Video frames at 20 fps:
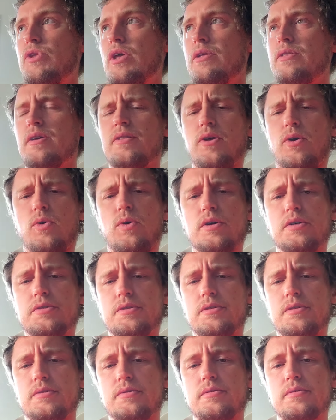And then the
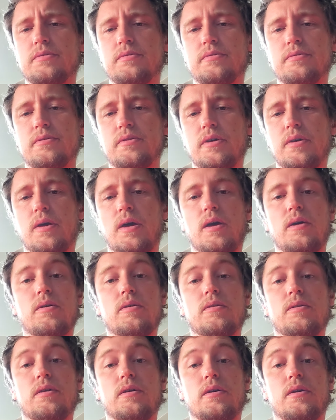question that
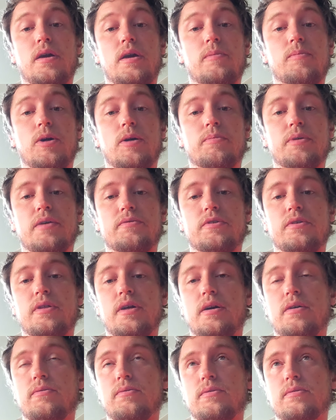came up after
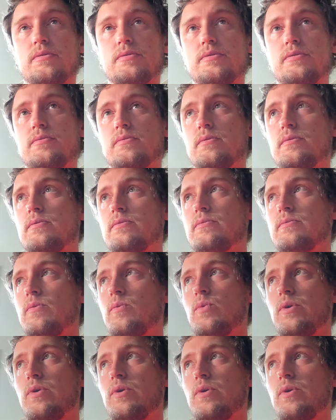that was, well,